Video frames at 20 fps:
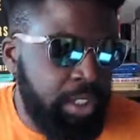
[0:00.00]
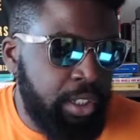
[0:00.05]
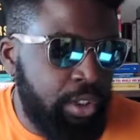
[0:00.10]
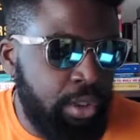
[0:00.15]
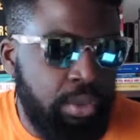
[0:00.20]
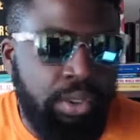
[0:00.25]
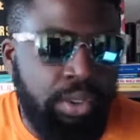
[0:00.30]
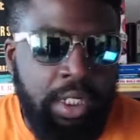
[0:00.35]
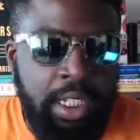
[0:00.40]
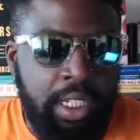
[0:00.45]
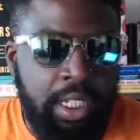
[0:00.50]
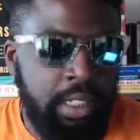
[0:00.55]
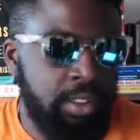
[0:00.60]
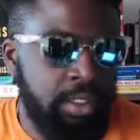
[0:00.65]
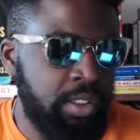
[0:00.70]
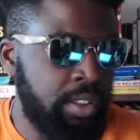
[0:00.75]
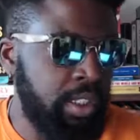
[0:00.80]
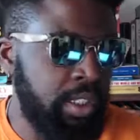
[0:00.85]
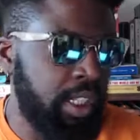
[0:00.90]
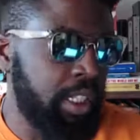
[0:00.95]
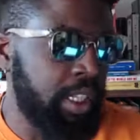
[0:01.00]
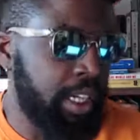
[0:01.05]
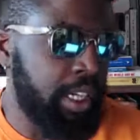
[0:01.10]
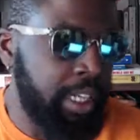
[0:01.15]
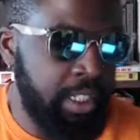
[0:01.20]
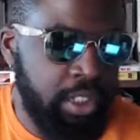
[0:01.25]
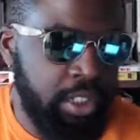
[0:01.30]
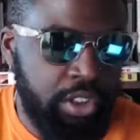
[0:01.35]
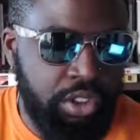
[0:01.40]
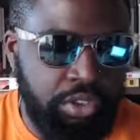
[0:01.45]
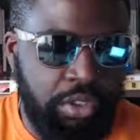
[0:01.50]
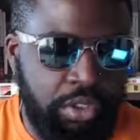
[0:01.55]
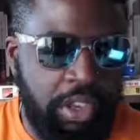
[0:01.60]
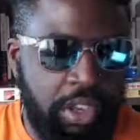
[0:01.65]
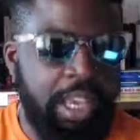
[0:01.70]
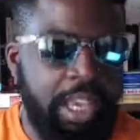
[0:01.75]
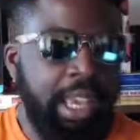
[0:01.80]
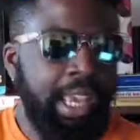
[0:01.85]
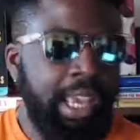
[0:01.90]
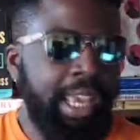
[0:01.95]
news in it. Sneaker industry
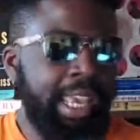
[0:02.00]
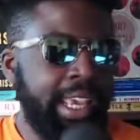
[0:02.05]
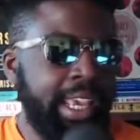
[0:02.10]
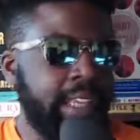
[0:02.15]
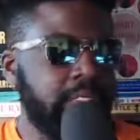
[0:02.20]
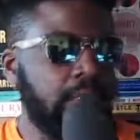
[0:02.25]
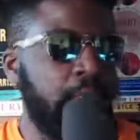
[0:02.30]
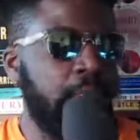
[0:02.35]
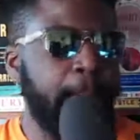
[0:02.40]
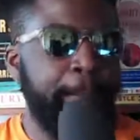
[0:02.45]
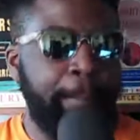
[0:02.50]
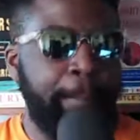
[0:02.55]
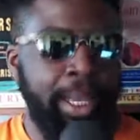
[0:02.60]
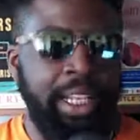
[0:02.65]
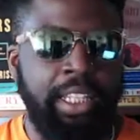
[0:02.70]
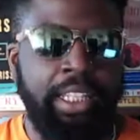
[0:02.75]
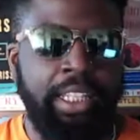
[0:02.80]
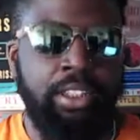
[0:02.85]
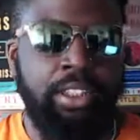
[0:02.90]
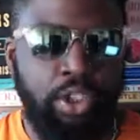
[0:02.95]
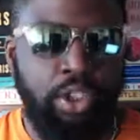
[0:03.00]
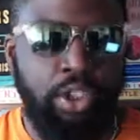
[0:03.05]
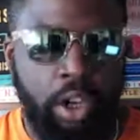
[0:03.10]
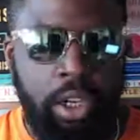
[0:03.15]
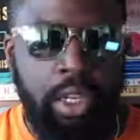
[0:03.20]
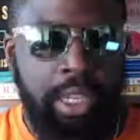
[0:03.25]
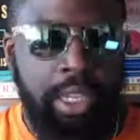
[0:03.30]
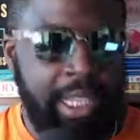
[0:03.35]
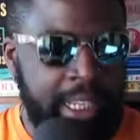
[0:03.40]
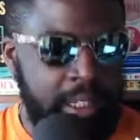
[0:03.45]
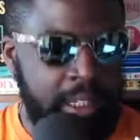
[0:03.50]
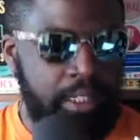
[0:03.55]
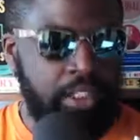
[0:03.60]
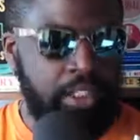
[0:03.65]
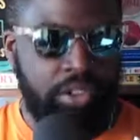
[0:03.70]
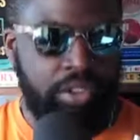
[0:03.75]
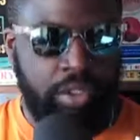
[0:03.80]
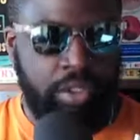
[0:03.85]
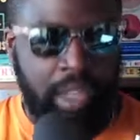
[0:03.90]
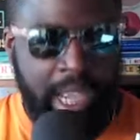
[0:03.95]
is a billion dollar
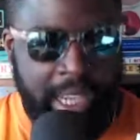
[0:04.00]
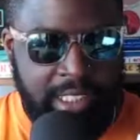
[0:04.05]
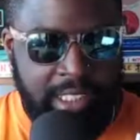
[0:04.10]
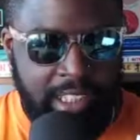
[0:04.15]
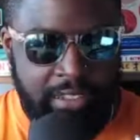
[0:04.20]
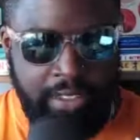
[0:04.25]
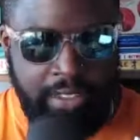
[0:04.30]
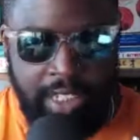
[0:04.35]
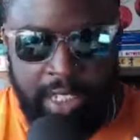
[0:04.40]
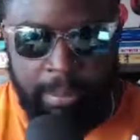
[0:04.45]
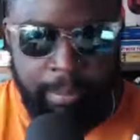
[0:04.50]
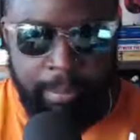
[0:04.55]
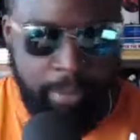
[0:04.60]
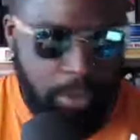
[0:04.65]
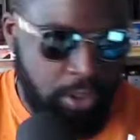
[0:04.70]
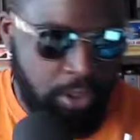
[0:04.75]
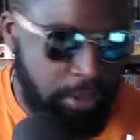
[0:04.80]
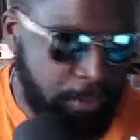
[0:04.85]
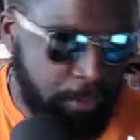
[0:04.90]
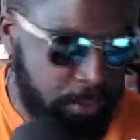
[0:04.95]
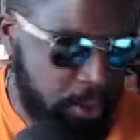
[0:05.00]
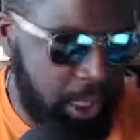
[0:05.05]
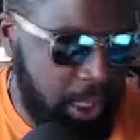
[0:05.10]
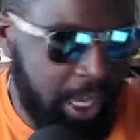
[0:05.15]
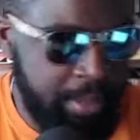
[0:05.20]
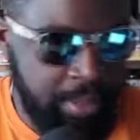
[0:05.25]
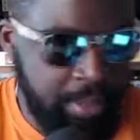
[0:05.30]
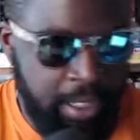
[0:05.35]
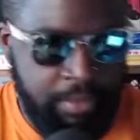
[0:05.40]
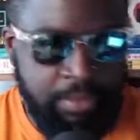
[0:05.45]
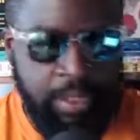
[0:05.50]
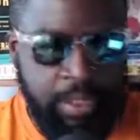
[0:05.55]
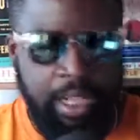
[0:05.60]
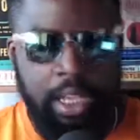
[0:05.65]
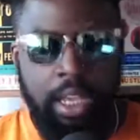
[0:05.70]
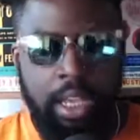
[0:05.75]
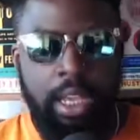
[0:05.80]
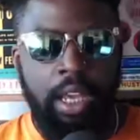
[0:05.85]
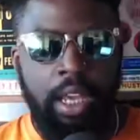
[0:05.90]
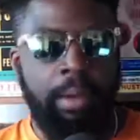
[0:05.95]
industry, as I've said multiple times. I've written
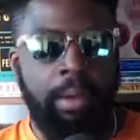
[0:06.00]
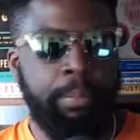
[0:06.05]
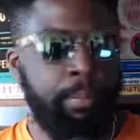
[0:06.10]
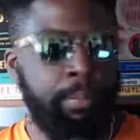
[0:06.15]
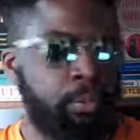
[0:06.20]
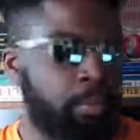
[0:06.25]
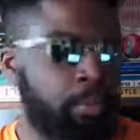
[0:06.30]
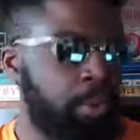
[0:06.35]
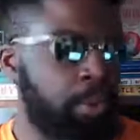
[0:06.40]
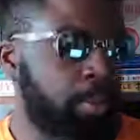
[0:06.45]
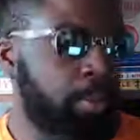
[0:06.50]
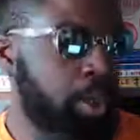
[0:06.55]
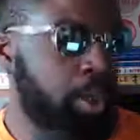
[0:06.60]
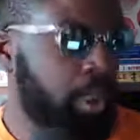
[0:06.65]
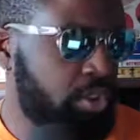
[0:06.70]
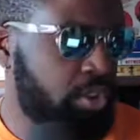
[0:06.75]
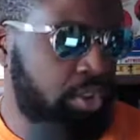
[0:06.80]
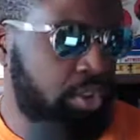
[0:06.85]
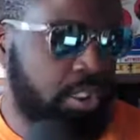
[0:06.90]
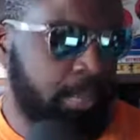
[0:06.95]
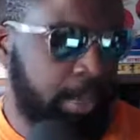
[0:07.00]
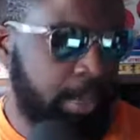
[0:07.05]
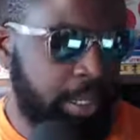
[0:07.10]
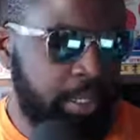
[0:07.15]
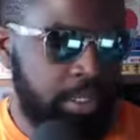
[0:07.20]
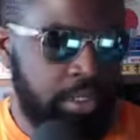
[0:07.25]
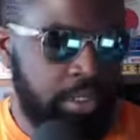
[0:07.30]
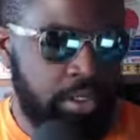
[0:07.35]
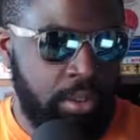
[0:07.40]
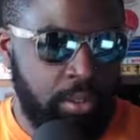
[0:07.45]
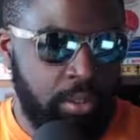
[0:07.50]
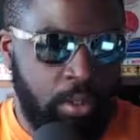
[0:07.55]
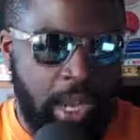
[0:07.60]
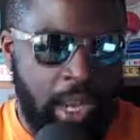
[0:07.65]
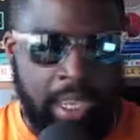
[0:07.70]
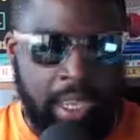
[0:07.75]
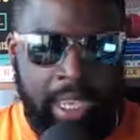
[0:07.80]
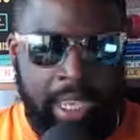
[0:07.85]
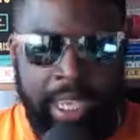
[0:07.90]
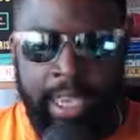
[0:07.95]
a few blog entries about this on why I
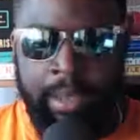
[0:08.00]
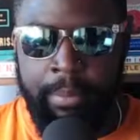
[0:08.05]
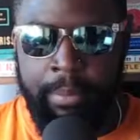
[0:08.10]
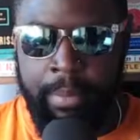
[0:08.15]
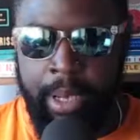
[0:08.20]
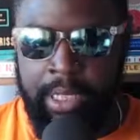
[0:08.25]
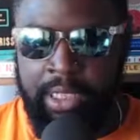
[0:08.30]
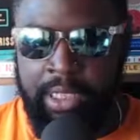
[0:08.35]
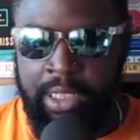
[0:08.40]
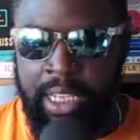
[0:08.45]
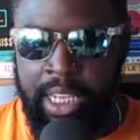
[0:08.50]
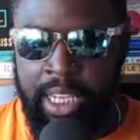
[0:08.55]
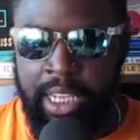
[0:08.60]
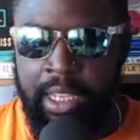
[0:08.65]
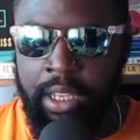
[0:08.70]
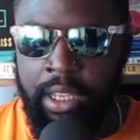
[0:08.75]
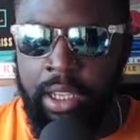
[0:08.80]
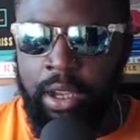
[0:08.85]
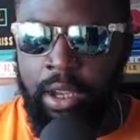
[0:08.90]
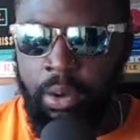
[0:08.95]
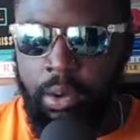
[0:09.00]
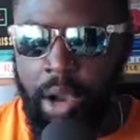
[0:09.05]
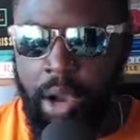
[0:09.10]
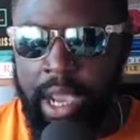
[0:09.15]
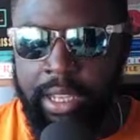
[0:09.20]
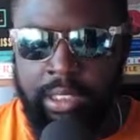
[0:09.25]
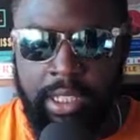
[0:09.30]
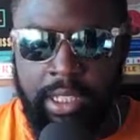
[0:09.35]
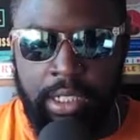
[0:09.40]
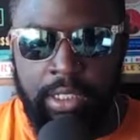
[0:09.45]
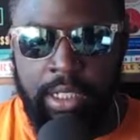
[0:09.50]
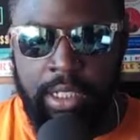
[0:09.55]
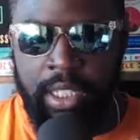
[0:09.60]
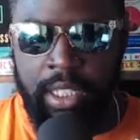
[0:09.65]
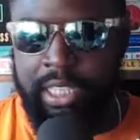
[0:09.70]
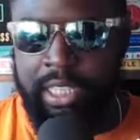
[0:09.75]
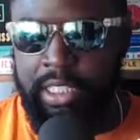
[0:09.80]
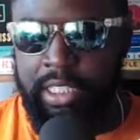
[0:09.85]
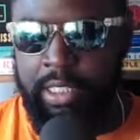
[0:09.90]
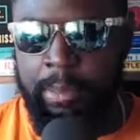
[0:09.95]
hate Air Max Day, why I said sneakers
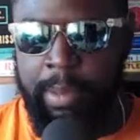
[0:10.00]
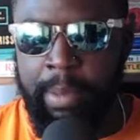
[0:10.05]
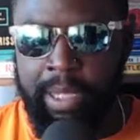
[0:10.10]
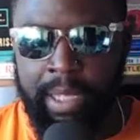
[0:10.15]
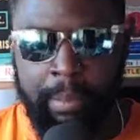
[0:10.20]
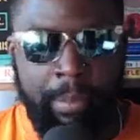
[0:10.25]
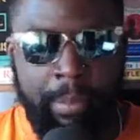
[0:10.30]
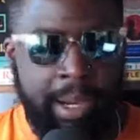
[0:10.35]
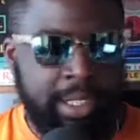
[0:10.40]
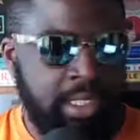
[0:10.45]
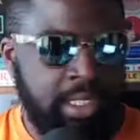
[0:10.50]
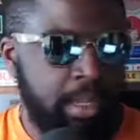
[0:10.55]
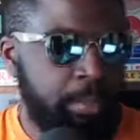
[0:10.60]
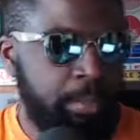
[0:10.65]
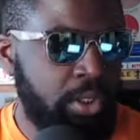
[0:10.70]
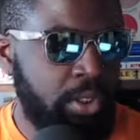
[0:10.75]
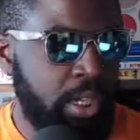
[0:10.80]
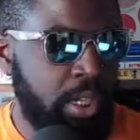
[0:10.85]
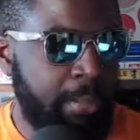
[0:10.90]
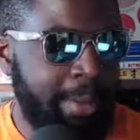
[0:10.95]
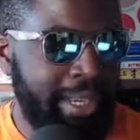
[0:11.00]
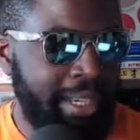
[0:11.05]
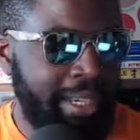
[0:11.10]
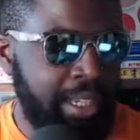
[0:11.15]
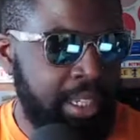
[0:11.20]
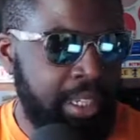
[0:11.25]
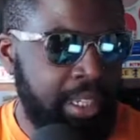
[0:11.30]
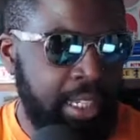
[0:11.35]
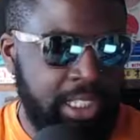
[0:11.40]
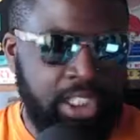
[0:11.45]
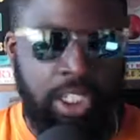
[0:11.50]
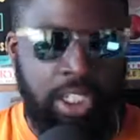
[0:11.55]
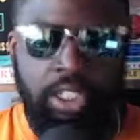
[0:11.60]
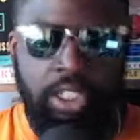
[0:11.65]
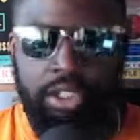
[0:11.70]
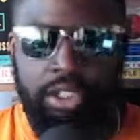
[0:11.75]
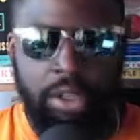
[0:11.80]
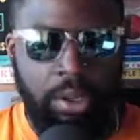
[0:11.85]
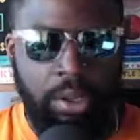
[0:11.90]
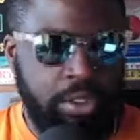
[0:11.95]
need to make their minds up, which I might link actually in the
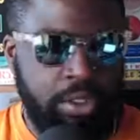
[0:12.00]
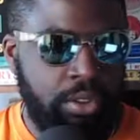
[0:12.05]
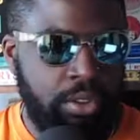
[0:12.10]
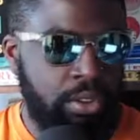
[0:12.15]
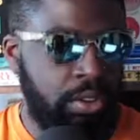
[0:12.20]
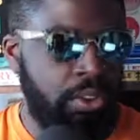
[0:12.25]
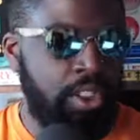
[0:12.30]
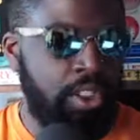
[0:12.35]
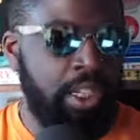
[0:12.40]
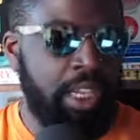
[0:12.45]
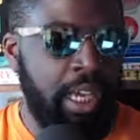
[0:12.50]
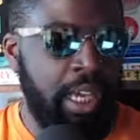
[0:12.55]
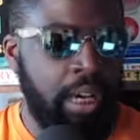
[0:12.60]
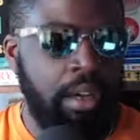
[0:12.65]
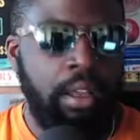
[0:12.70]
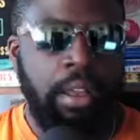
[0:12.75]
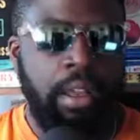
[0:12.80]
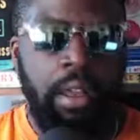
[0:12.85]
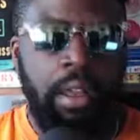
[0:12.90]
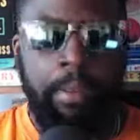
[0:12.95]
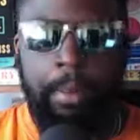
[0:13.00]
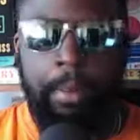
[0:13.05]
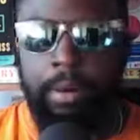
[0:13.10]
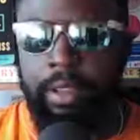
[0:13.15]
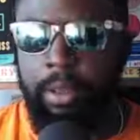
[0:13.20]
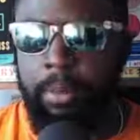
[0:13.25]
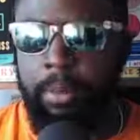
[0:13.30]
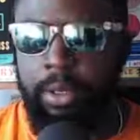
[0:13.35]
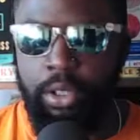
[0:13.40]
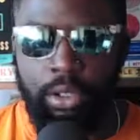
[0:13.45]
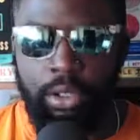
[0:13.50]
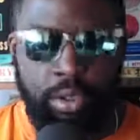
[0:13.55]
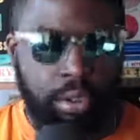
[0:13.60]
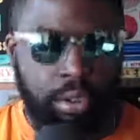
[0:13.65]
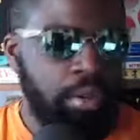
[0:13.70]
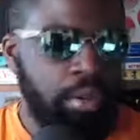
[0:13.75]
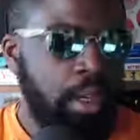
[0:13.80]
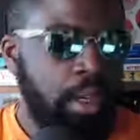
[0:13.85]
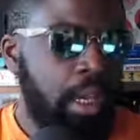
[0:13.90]
show notes you should check out. But I recommend you do.